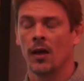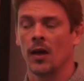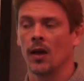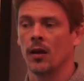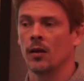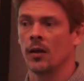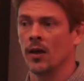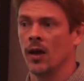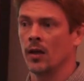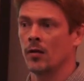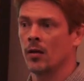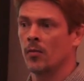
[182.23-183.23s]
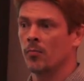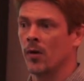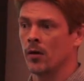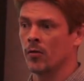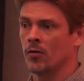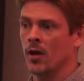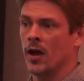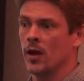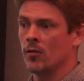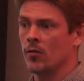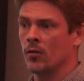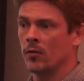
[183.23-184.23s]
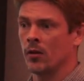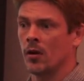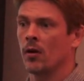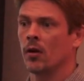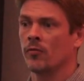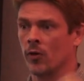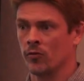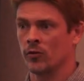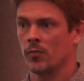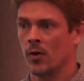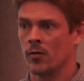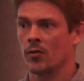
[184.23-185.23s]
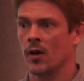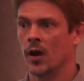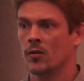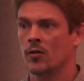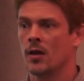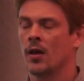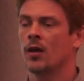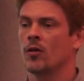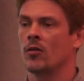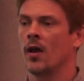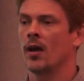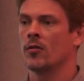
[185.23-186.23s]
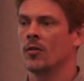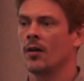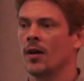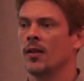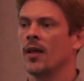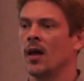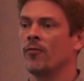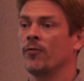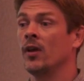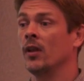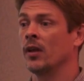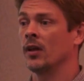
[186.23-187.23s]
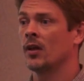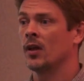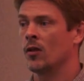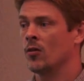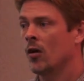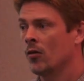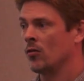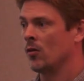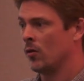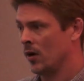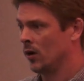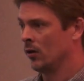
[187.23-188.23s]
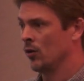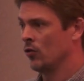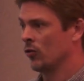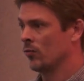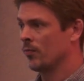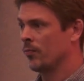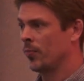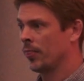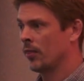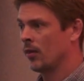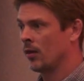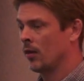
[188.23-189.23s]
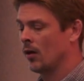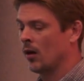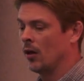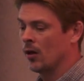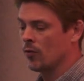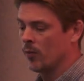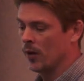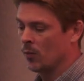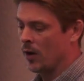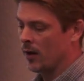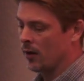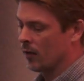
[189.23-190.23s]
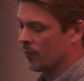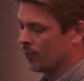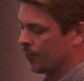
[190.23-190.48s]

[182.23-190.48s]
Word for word: And again, modern science, the current version of modern science, says that feeling is also an illusion. And I'll explain why here.